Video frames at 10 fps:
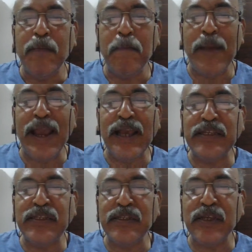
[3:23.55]
mass
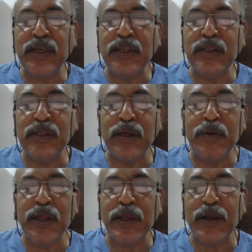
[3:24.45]
in
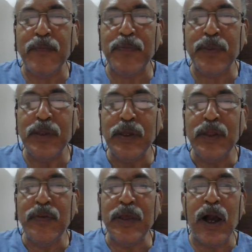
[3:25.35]
America.
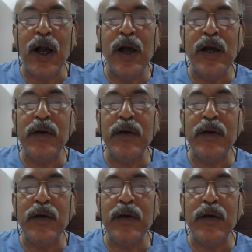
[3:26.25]
The A